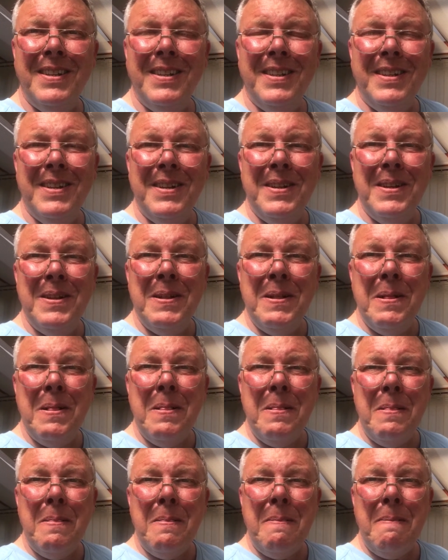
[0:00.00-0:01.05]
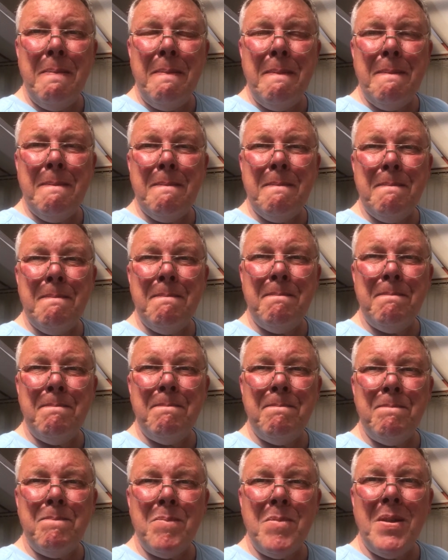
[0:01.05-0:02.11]

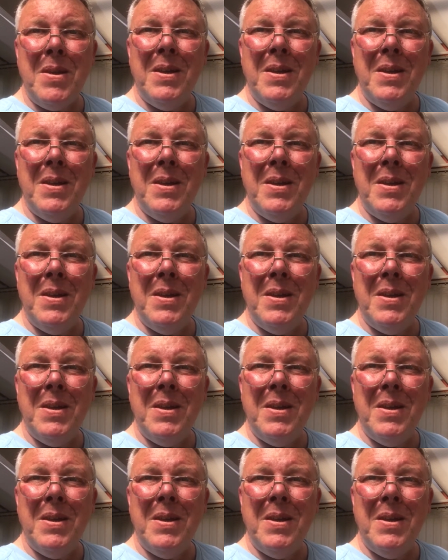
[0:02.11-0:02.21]
No one is speaking in this clip.